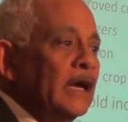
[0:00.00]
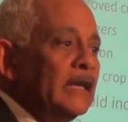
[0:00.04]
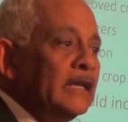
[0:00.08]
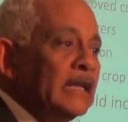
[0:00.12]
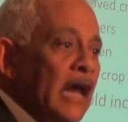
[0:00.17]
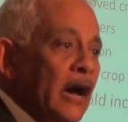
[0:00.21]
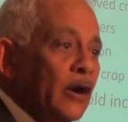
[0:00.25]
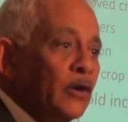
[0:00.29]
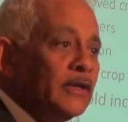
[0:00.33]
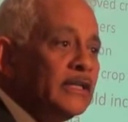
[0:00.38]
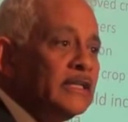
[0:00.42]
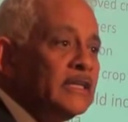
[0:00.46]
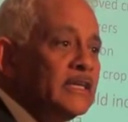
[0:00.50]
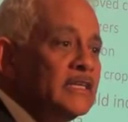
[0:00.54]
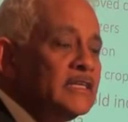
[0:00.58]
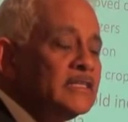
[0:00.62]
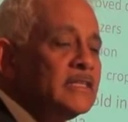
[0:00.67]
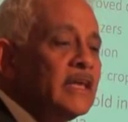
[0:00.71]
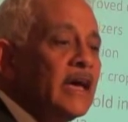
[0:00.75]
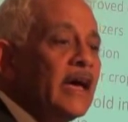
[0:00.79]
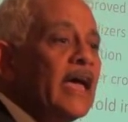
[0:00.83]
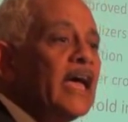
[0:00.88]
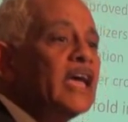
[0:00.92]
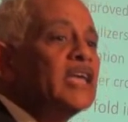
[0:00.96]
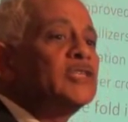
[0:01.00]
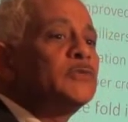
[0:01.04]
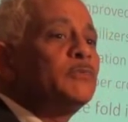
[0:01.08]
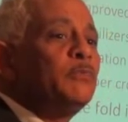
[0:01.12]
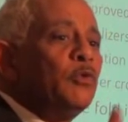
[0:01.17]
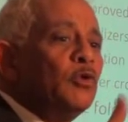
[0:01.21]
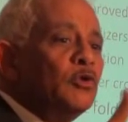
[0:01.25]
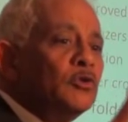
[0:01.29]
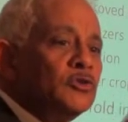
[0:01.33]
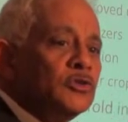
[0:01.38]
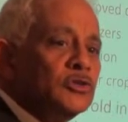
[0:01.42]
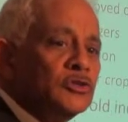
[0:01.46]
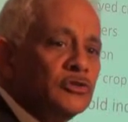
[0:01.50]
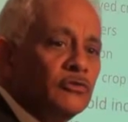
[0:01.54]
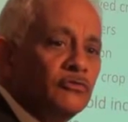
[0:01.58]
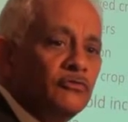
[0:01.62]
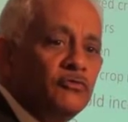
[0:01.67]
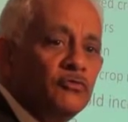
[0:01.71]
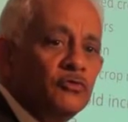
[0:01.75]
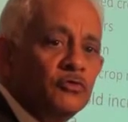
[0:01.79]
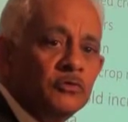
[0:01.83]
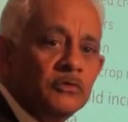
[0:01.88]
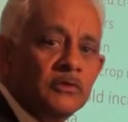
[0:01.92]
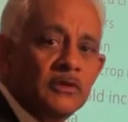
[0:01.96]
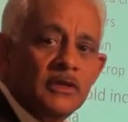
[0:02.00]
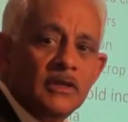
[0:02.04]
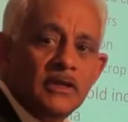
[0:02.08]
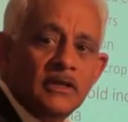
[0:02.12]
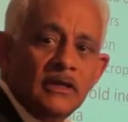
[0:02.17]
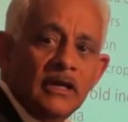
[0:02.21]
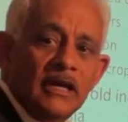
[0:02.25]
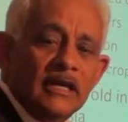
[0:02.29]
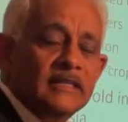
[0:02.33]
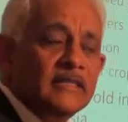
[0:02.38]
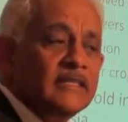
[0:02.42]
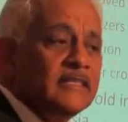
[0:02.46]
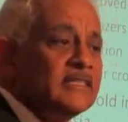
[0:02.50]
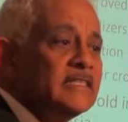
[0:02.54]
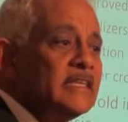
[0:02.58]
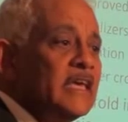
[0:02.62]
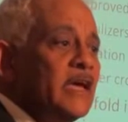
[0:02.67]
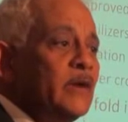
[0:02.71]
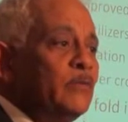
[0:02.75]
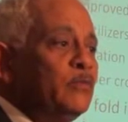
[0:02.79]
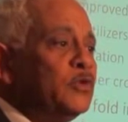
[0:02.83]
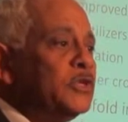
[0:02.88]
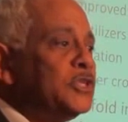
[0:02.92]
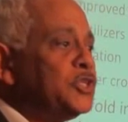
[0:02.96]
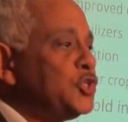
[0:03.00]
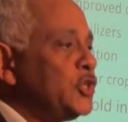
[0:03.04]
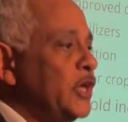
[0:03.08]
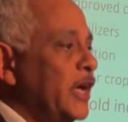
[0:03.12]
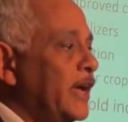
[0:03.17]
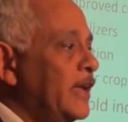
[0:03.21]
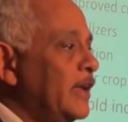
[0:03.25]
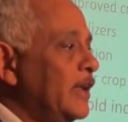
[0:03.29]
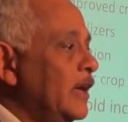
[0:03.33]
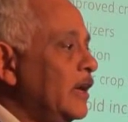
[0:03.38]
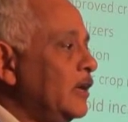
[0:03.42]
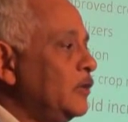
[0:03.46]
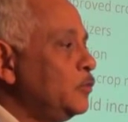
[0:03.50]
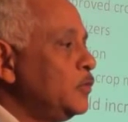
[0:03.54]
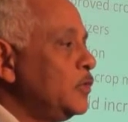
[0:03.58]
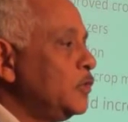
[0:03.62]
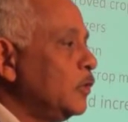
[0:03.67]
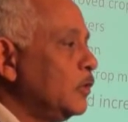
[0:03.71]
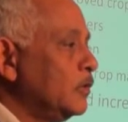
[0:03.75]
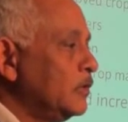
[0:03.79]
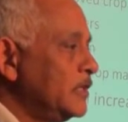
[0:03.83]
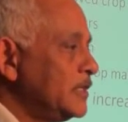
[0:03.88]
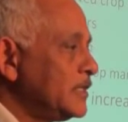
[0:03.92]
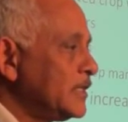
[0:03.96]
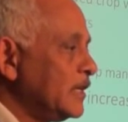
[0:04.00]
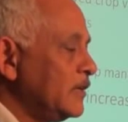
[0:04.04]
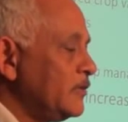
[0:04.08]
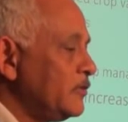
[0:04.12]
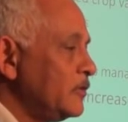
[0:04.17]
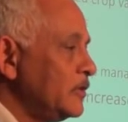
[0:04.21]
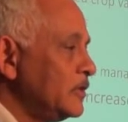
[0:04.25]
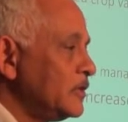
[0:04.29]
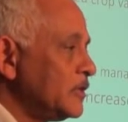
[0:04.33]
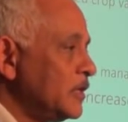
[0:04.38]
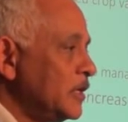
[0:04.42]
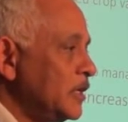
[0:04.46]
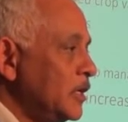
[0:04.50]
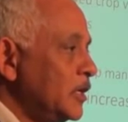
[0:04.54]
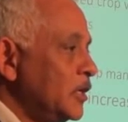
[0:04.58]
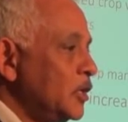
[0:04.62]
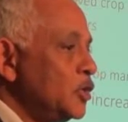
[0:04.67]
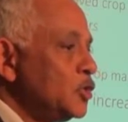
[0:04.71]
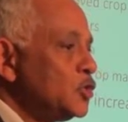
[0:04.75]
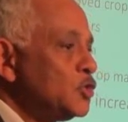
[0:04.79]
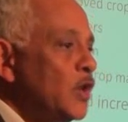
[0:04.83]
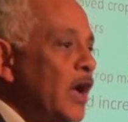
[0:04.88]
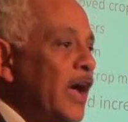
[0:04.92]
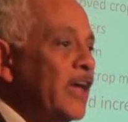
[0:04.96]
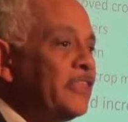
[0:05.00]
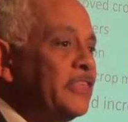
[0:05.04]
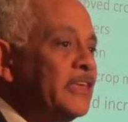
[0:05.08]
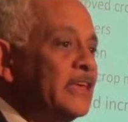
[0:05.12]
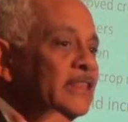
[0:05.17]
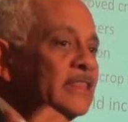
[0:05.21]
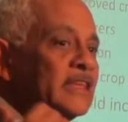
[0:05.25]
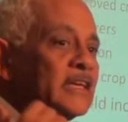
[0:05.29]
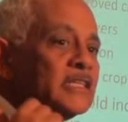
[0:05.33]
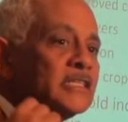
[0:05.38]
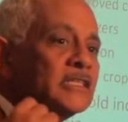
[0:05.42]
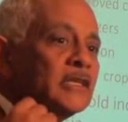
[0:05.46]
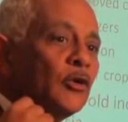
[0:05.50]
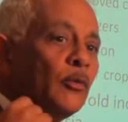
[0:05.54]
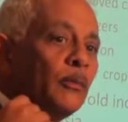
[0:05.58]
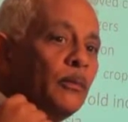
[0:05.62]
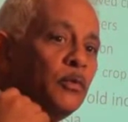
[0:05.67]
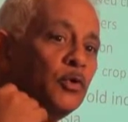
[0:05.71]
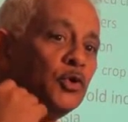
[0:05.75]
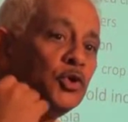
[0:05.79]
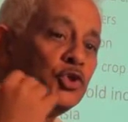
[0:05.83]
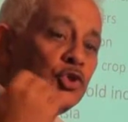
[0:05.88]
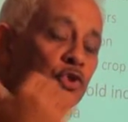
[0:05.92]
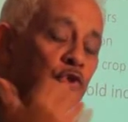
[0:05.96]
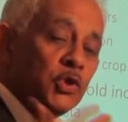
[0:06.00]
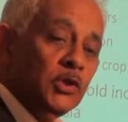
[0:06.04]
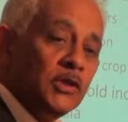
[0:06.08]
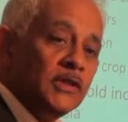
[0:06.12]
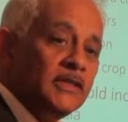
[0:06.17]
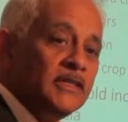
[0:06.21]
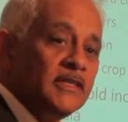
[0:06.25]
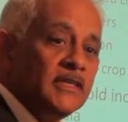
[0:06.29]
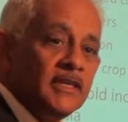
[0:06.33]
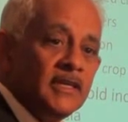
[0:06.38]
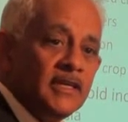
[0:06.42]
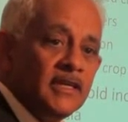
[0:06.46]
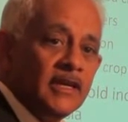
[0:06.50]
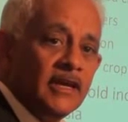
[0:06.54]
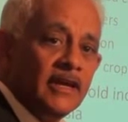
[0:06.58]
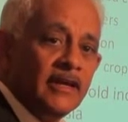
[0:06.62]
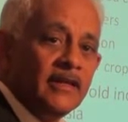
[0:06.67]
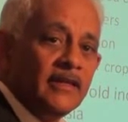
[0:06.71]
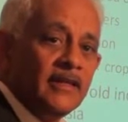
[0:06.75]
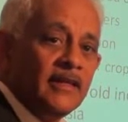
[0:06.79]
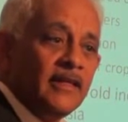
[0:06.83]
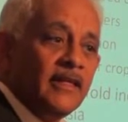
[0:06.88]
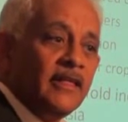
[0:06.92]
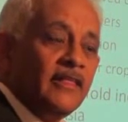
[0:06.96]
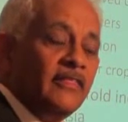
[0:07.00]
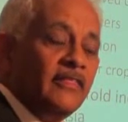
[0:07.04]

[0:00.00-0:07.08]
And nowadays, they're exporters of food. And the same with China and with all these countries. So I think there is an opportunity here